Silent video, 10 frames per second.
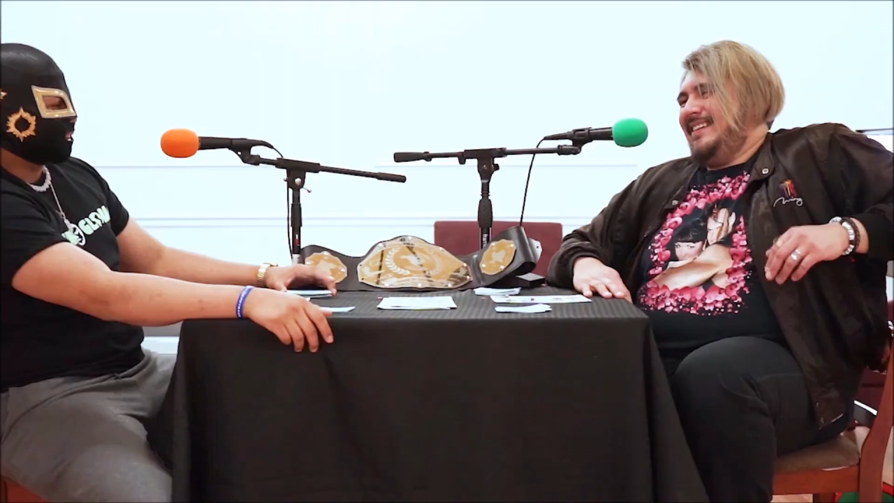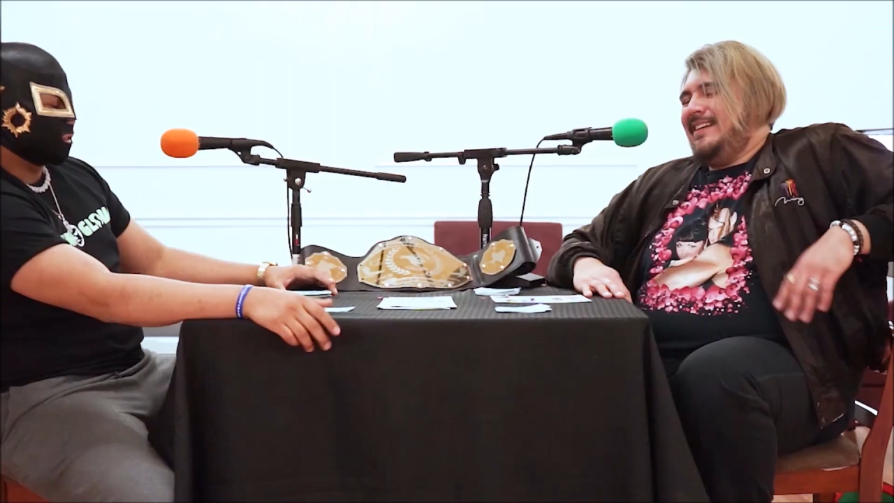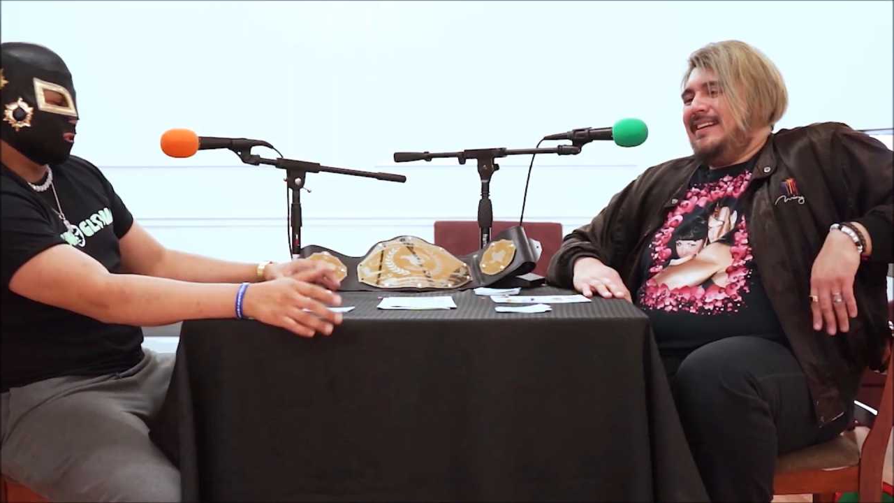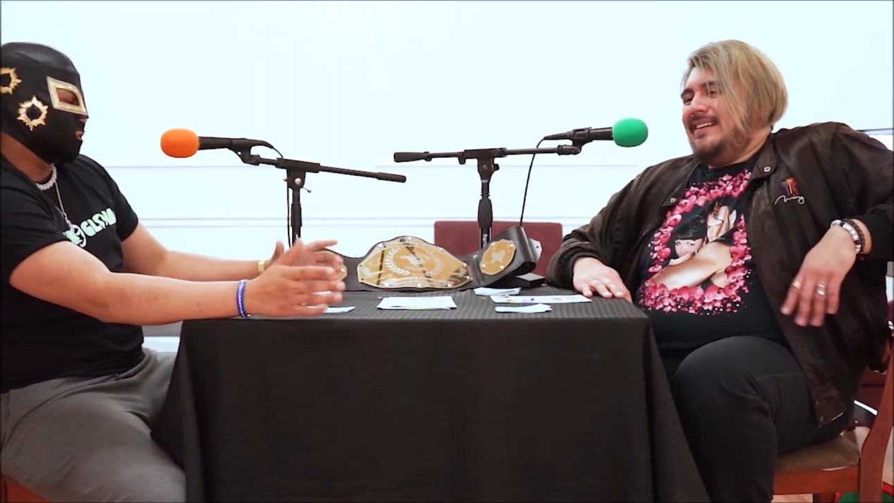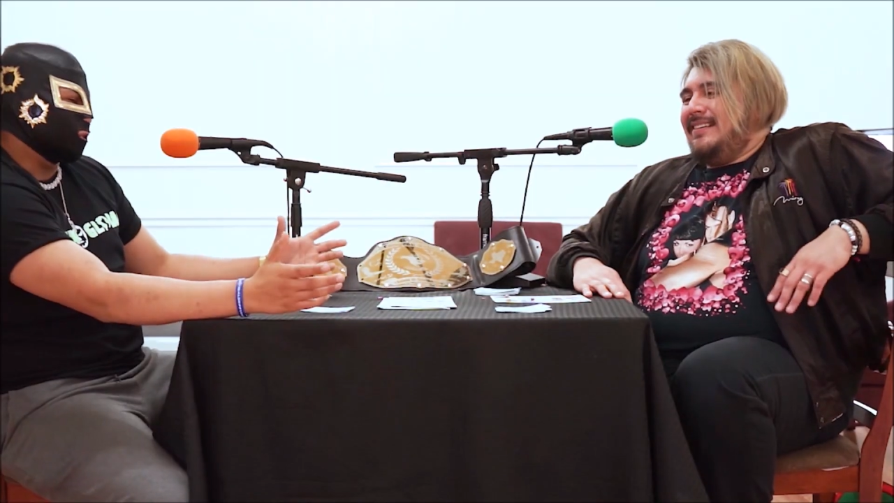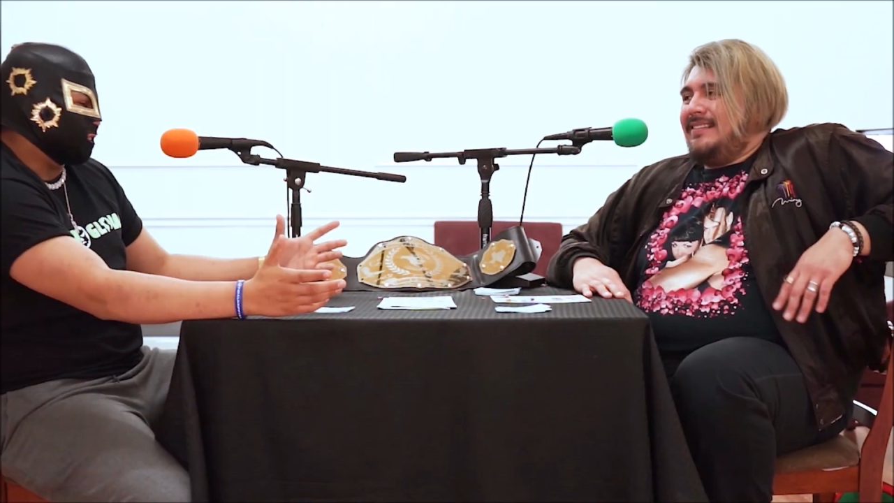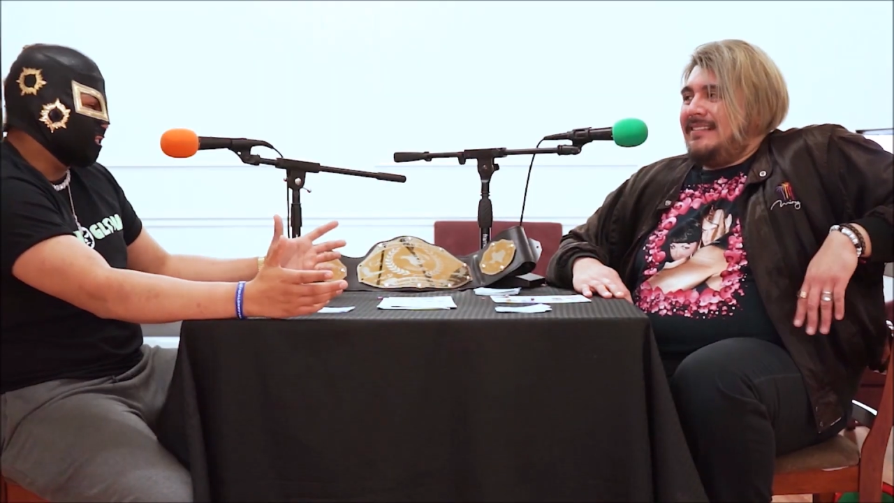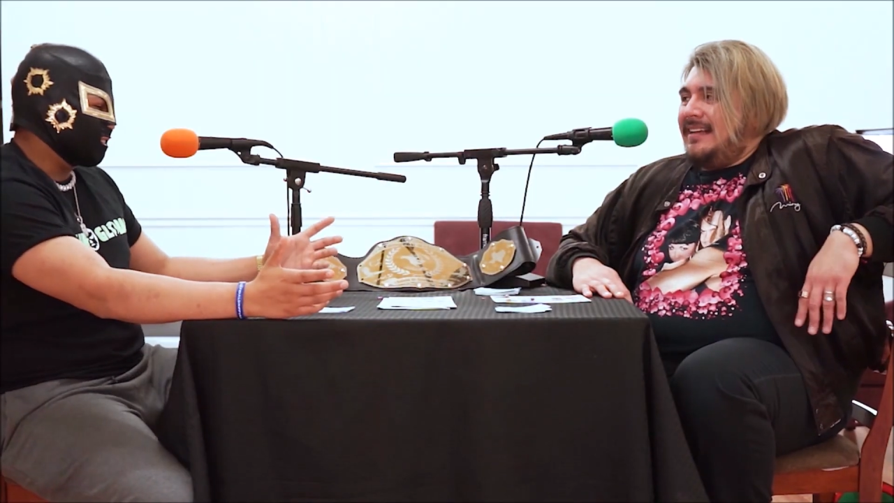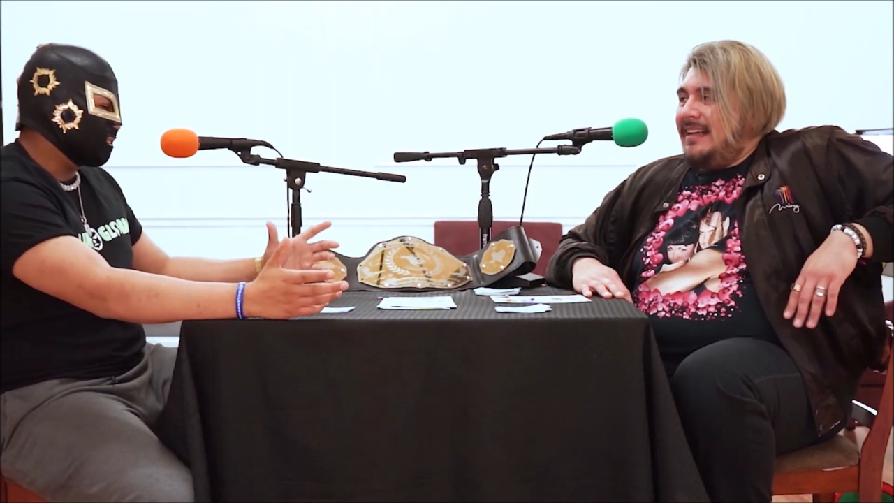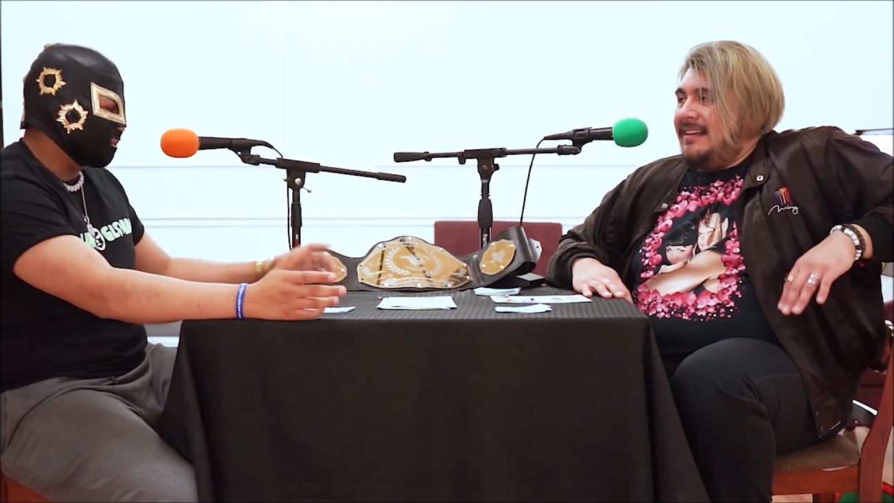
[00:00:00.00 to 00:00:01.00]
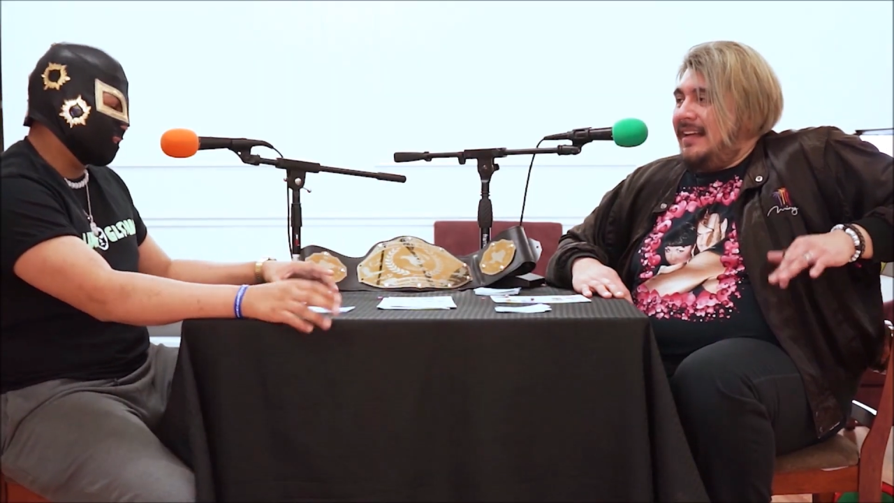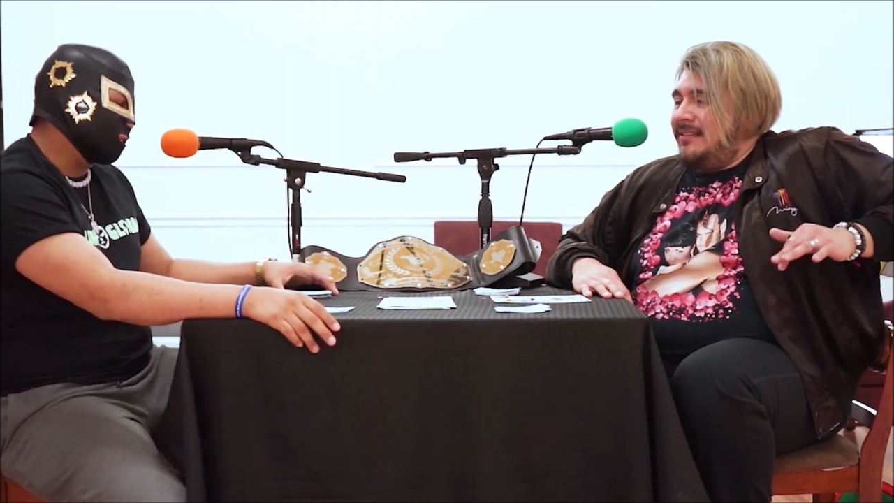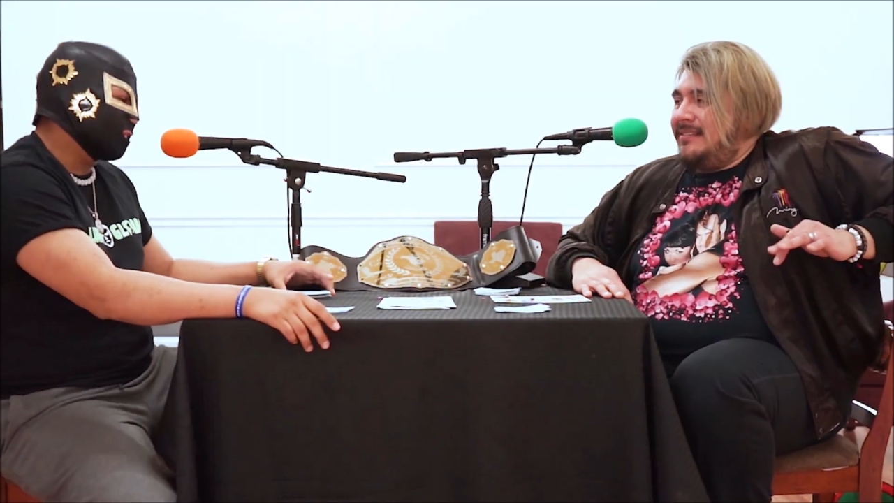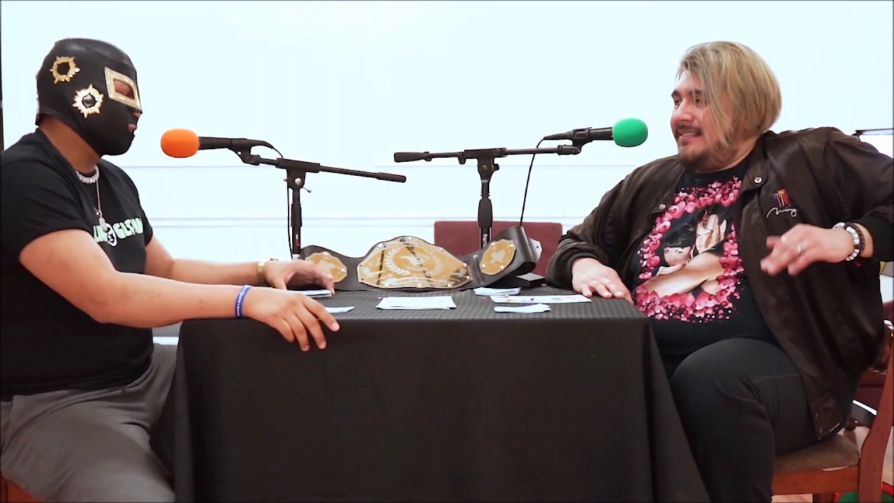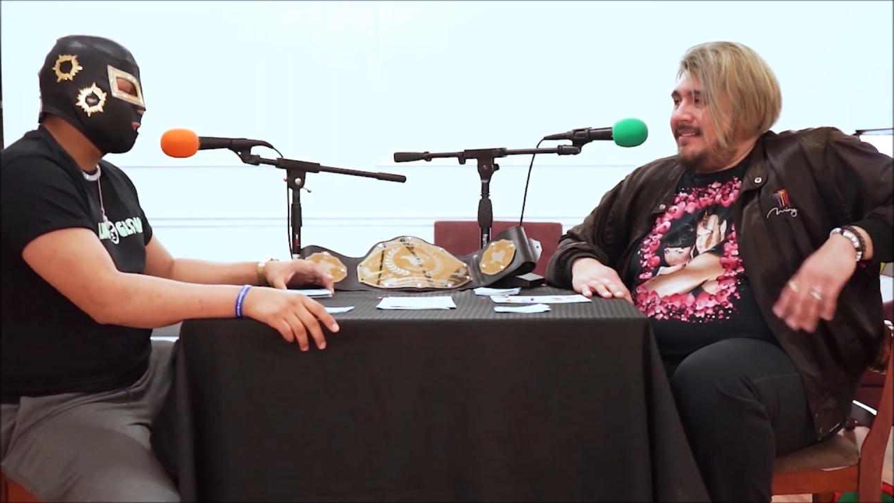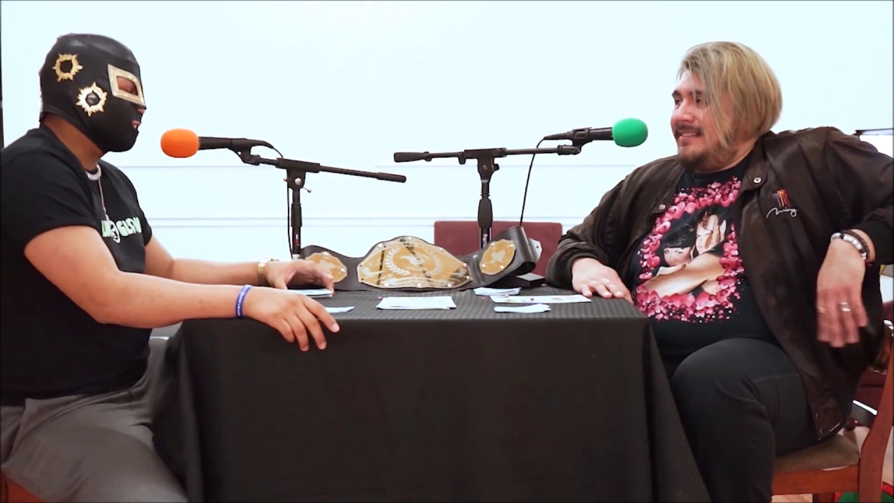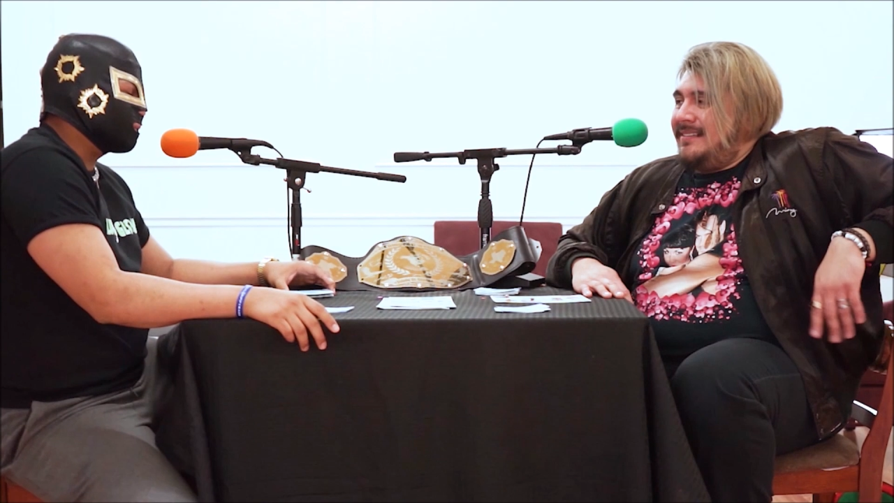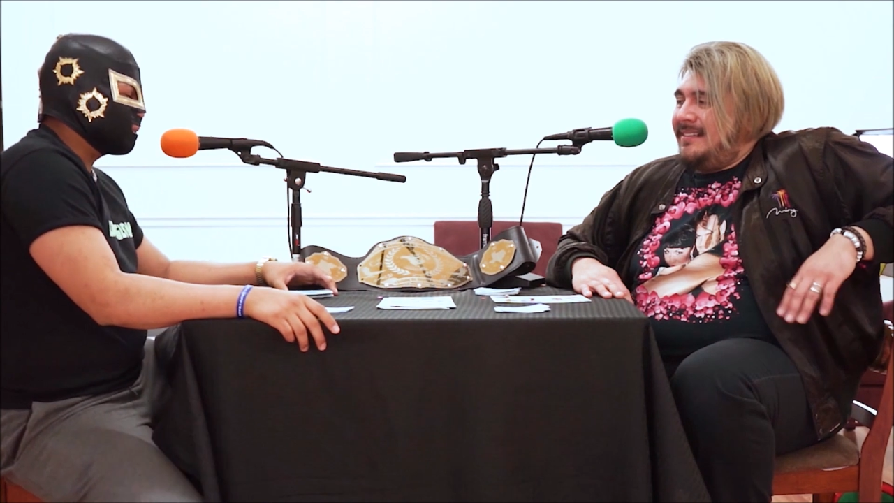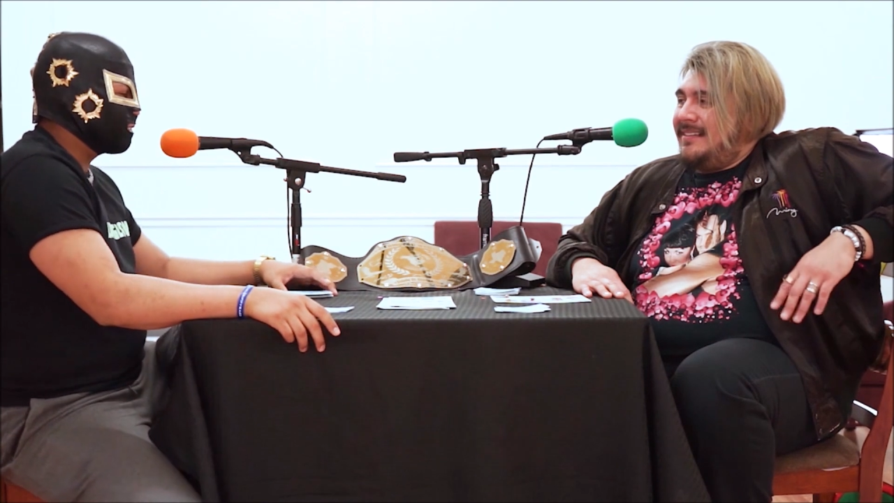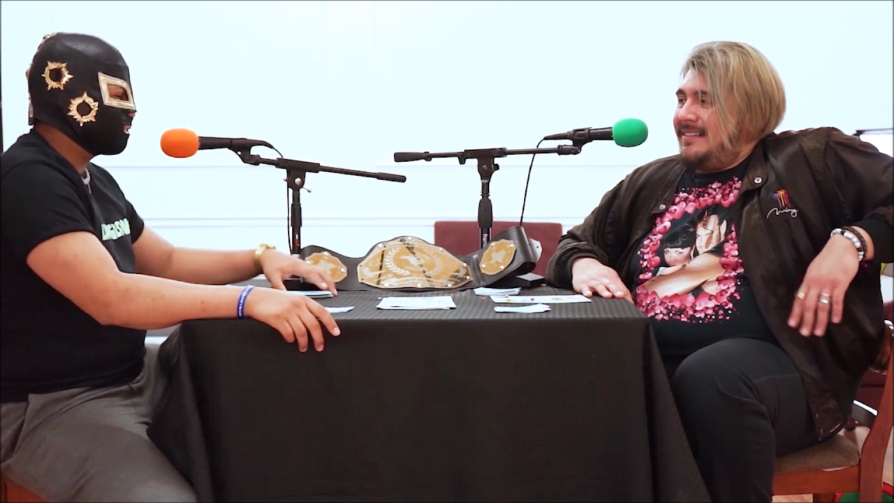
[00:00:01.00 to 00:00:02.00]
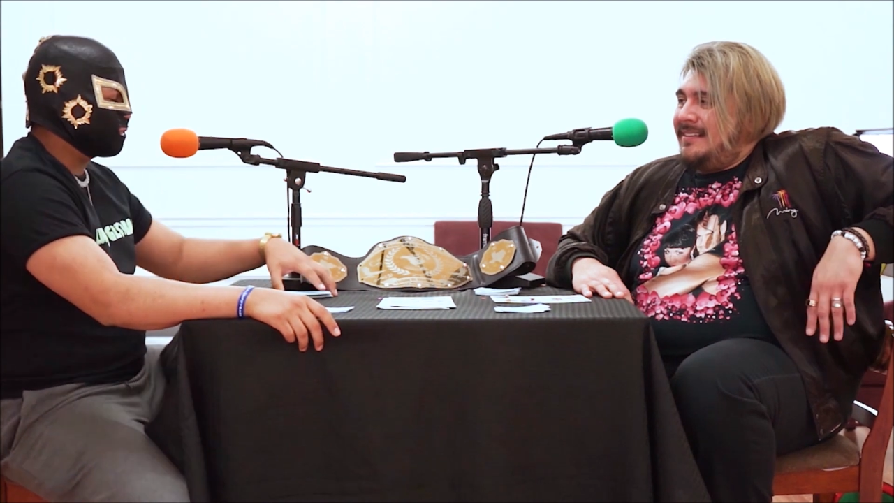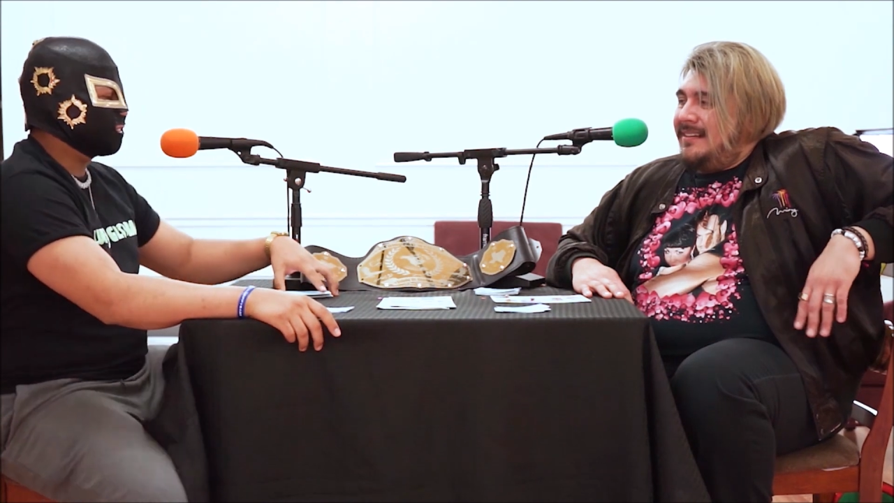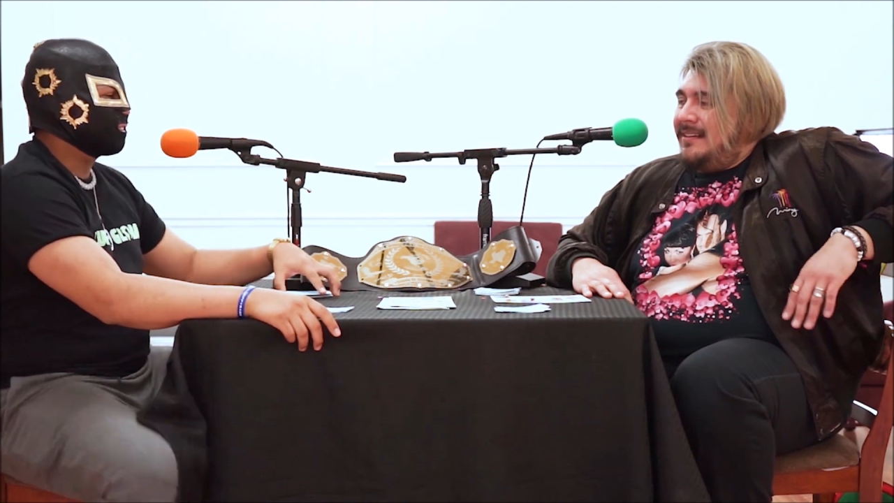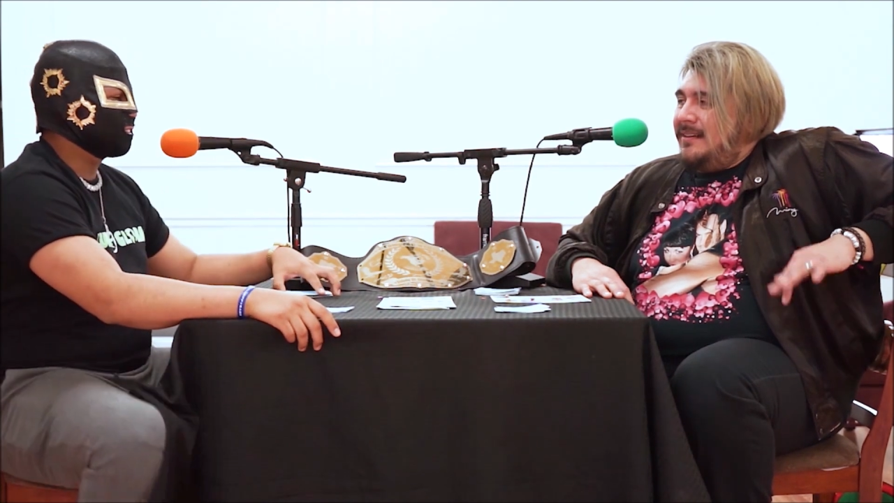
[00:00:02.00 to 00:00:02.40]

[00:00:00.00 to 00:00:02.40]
it was so different, but it was a cool experience too.